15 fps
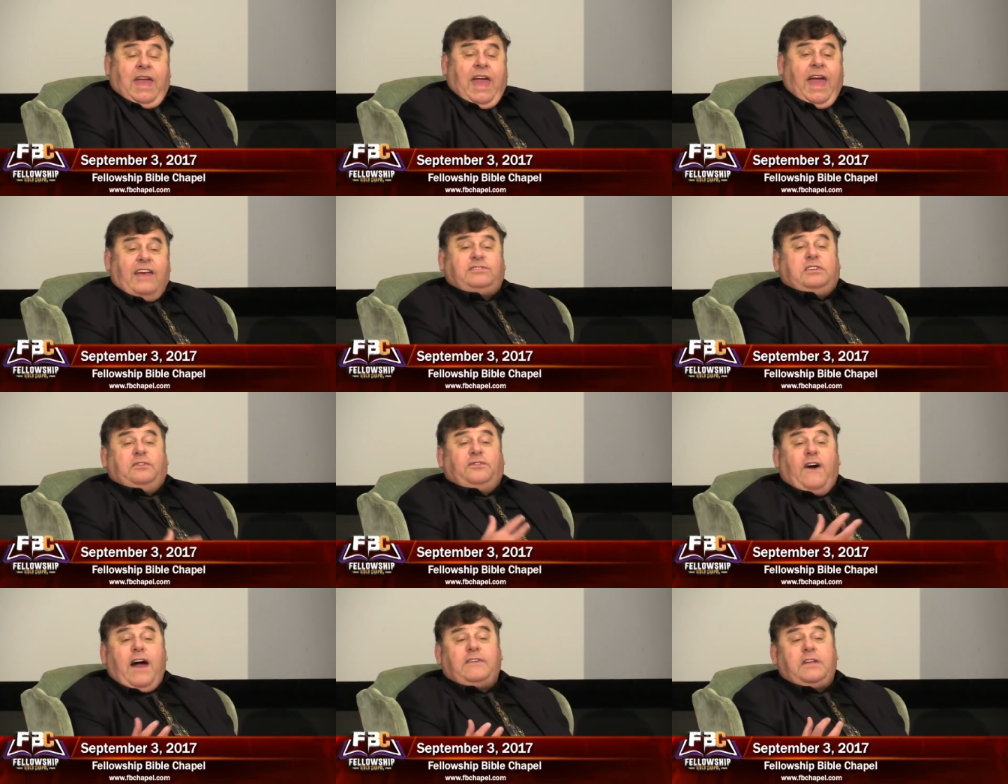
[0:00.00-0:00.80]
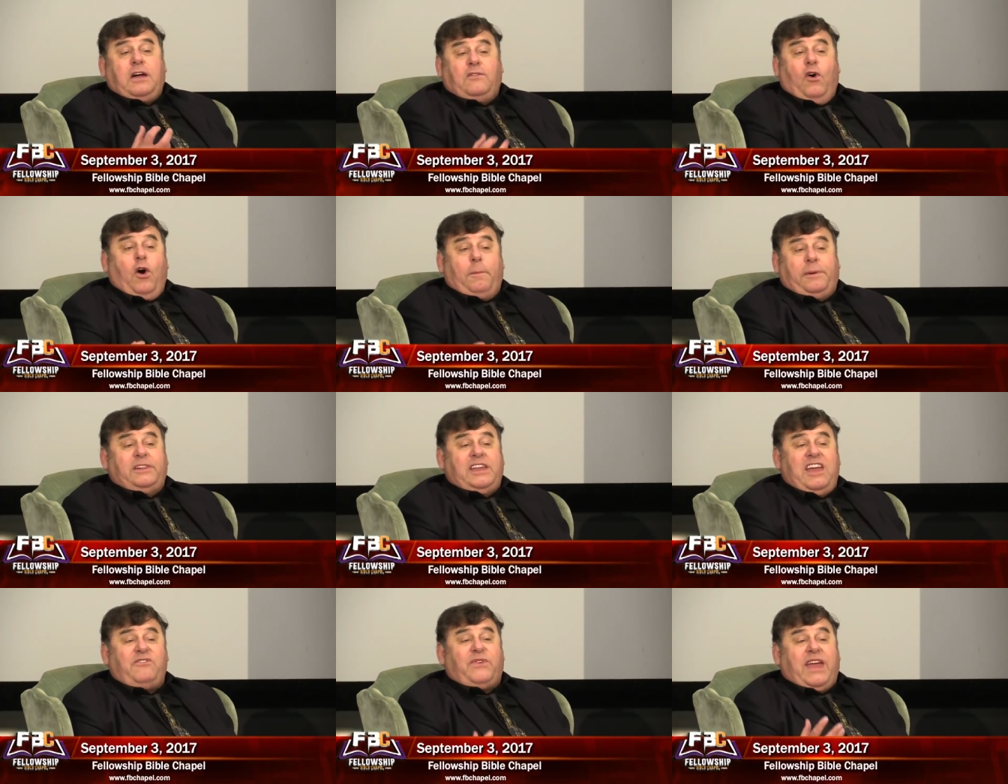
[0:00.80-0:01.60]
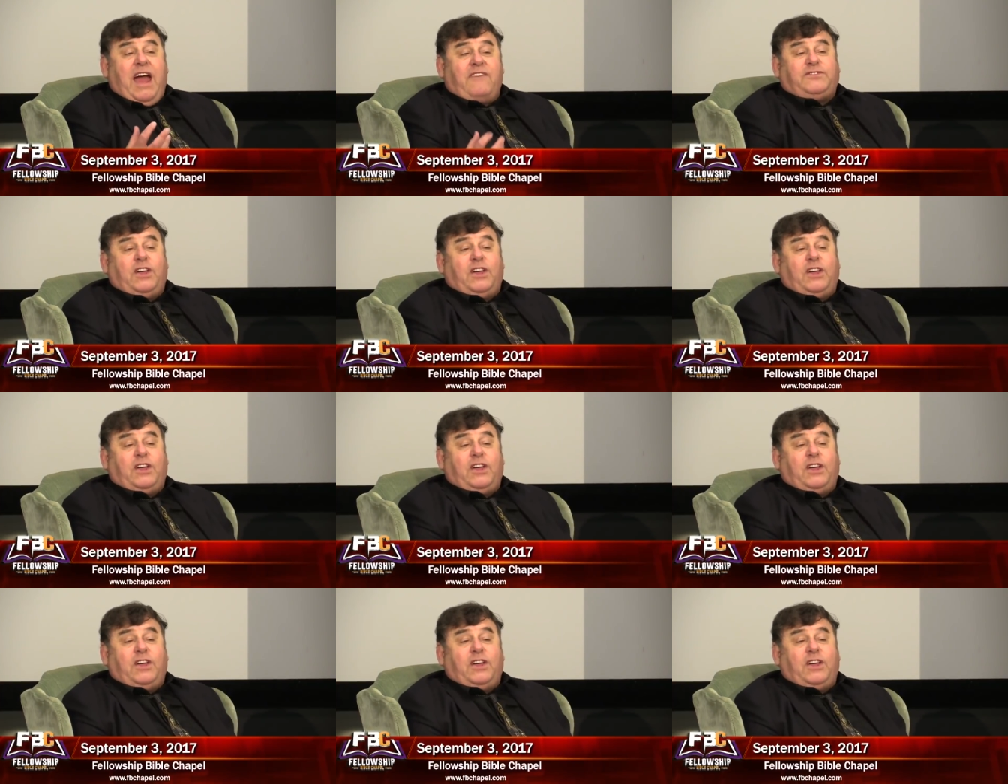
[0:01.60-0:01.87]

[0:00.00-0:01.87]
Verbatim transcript: As the father of all belief, we have